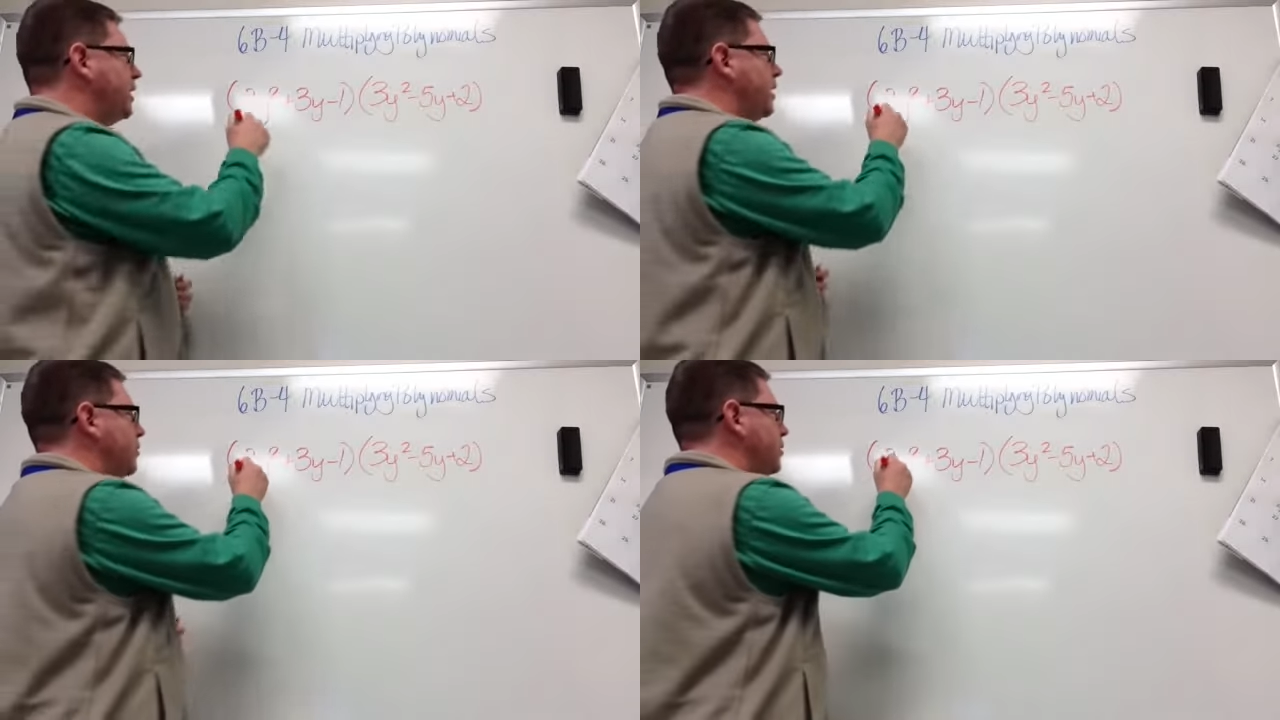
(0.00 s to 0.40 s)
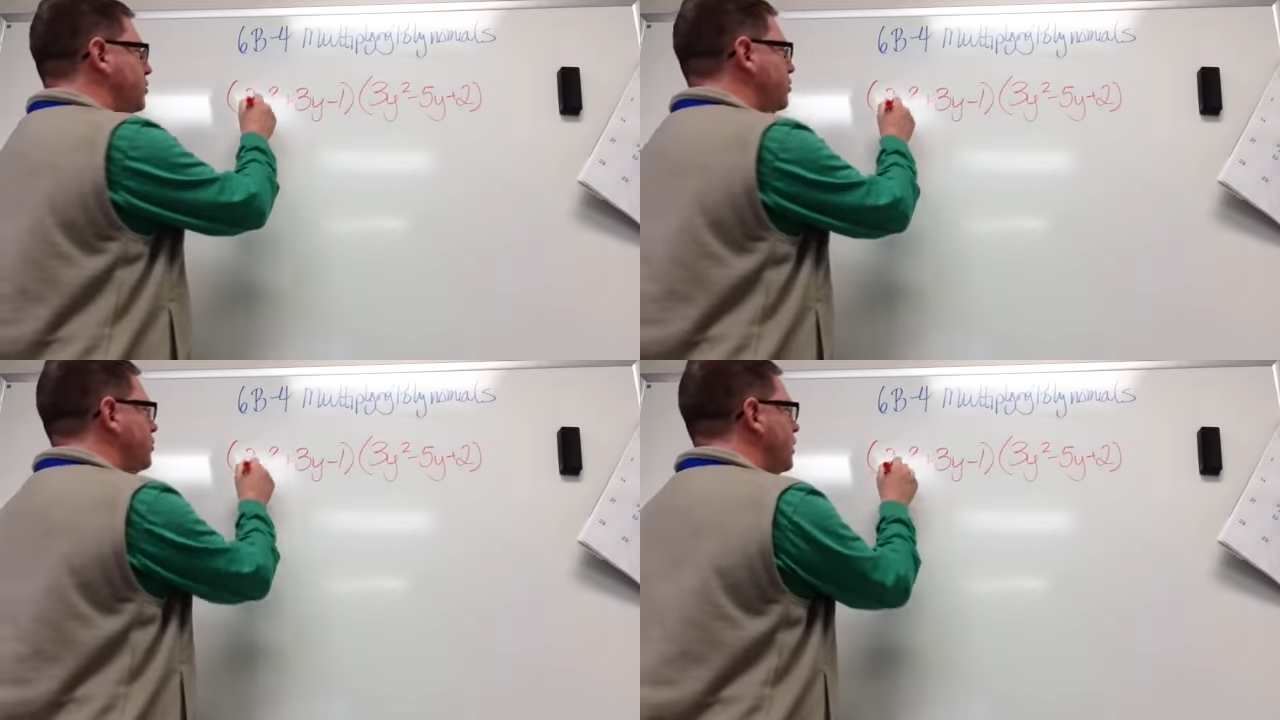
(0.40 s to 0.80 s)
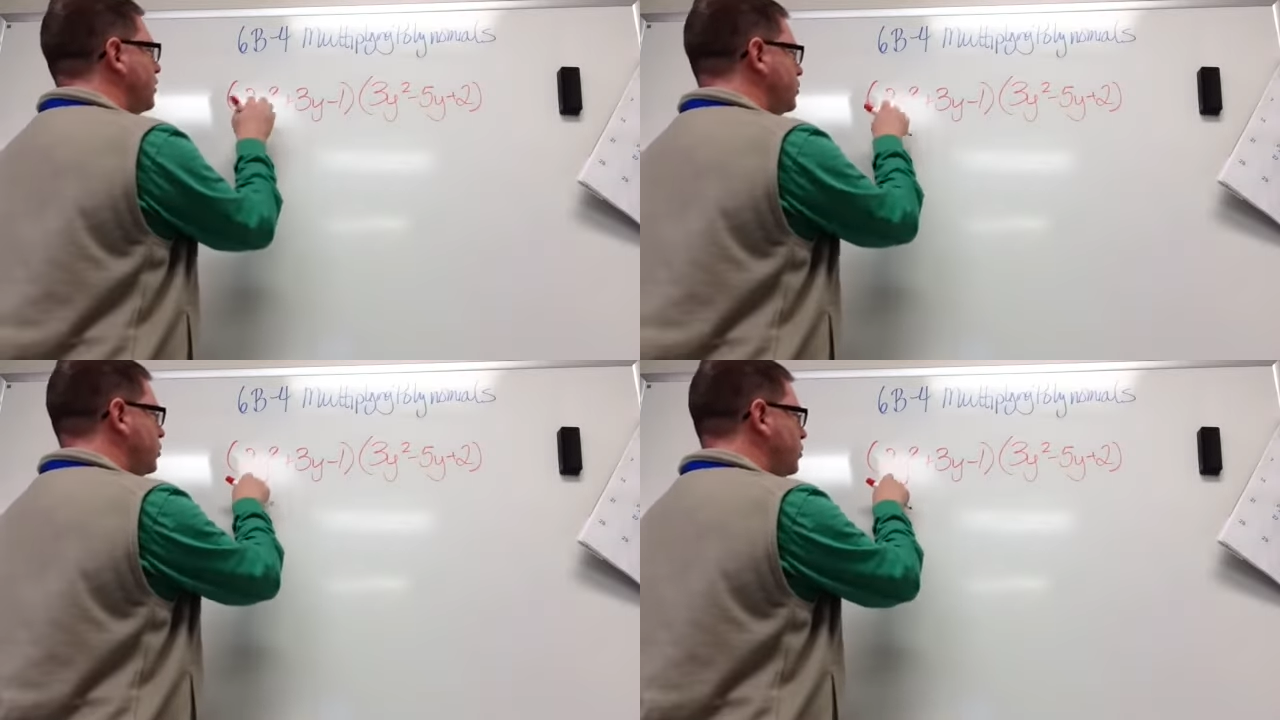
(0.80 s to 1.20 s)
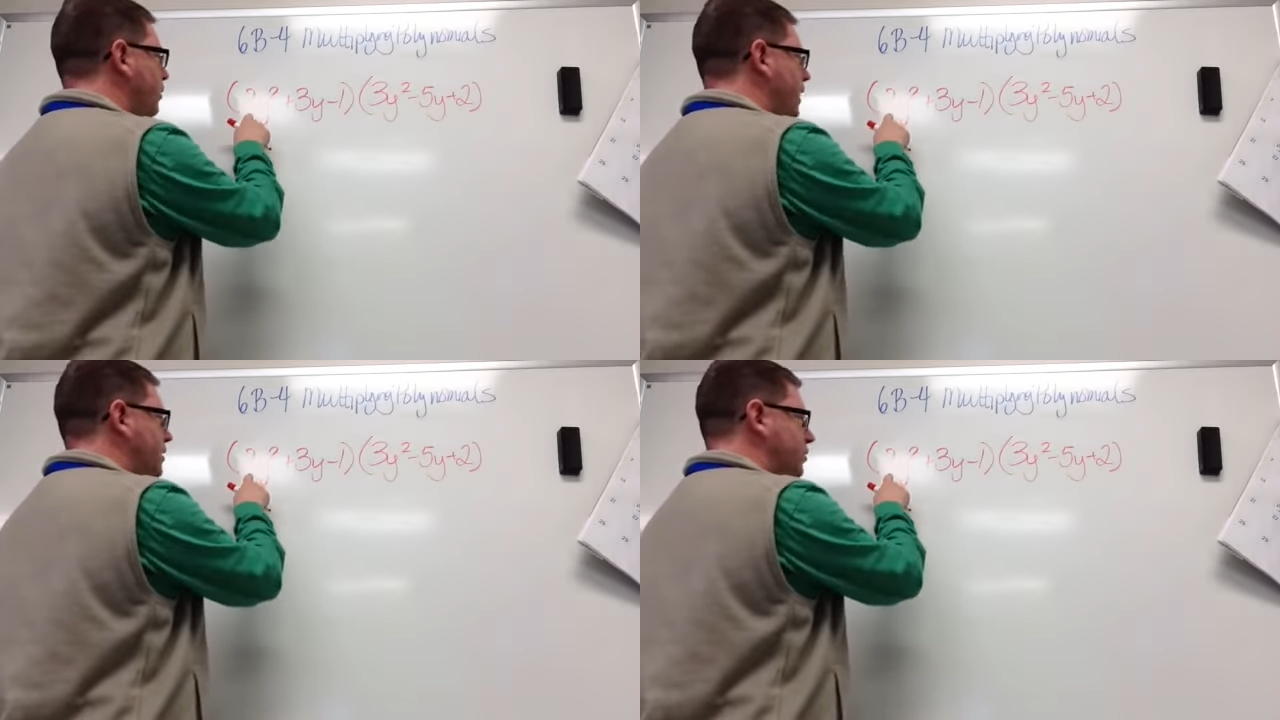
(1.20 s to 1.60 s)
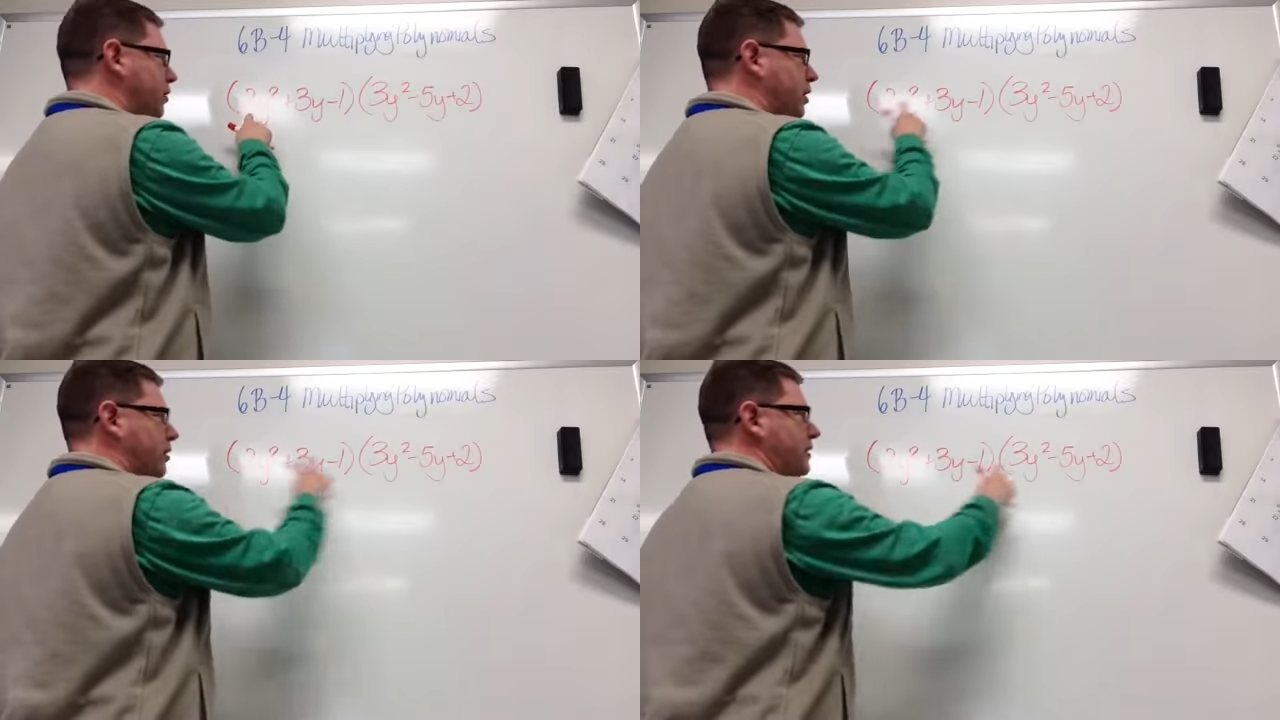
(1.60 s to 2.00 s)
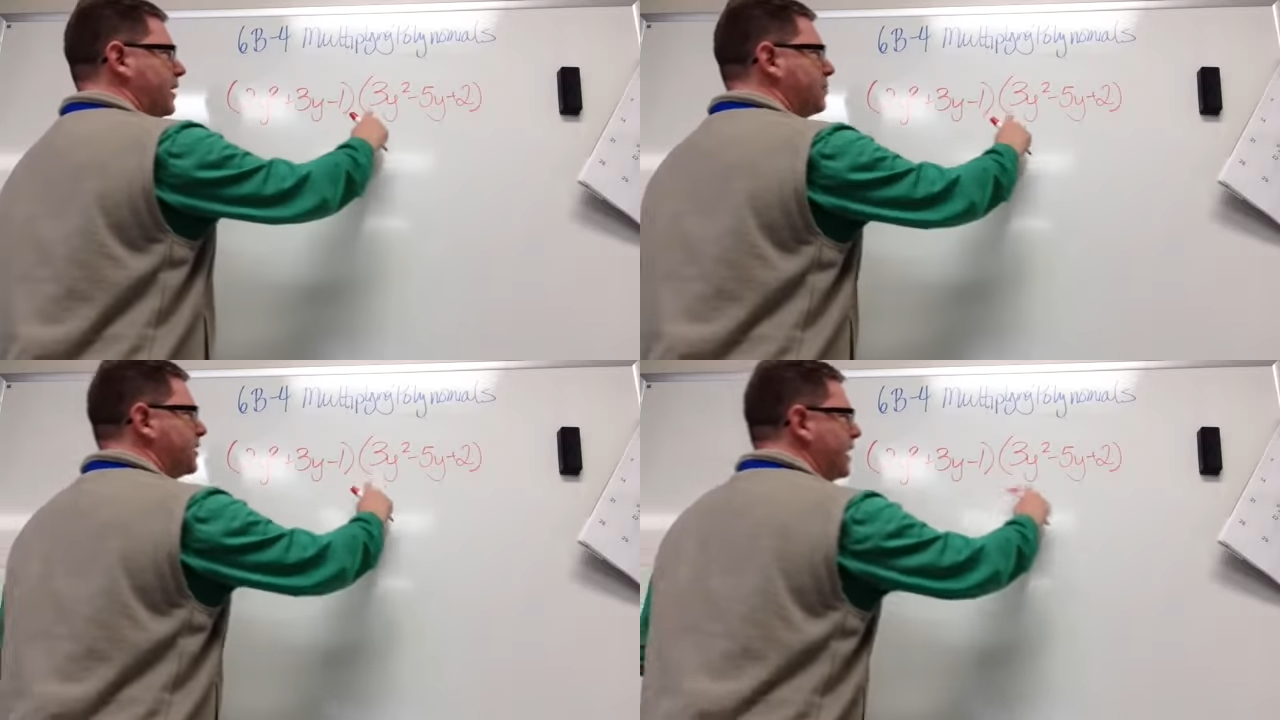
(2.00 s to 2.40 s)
I'm going to do 2y squared times